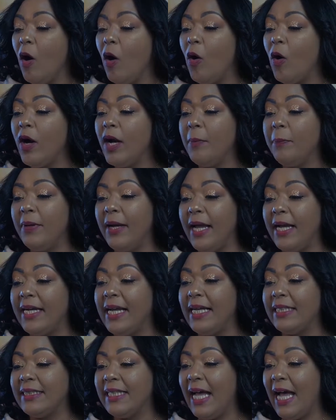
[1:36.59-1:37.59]
or applied
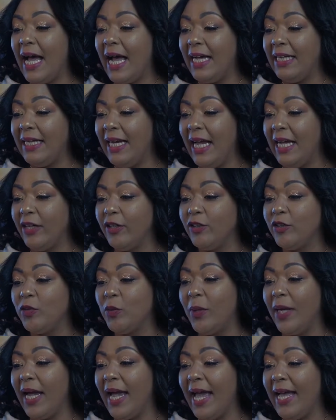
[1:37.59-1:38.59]
as a highlighter
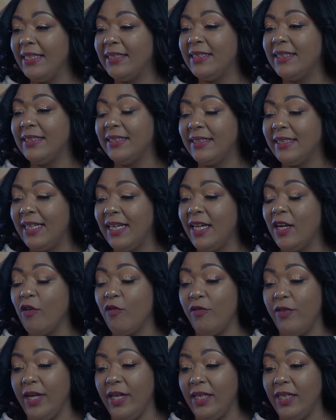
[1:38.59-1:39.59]
to enhance the skin
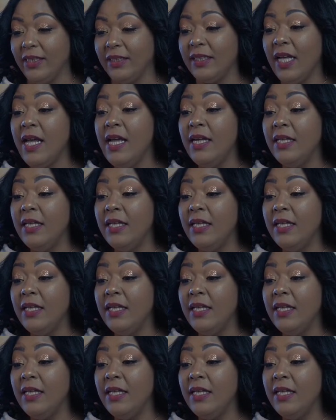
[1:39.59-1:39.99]
radiance.